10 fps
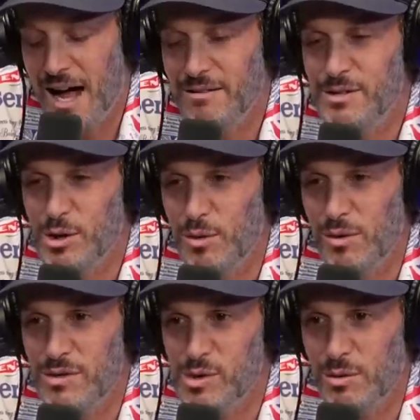it's
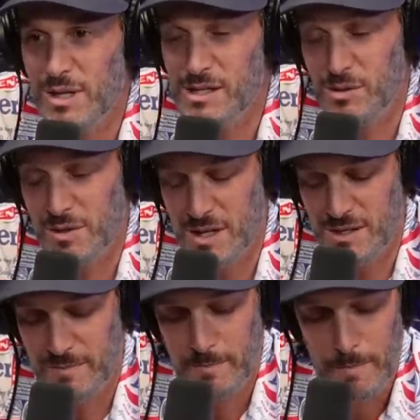so. So let's do
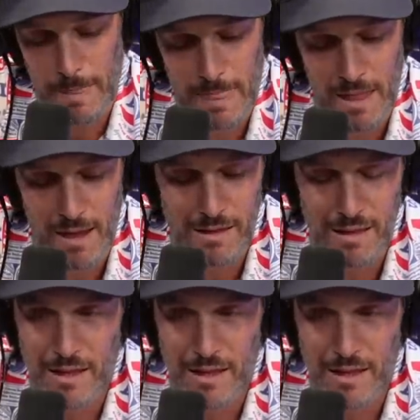this. Oh,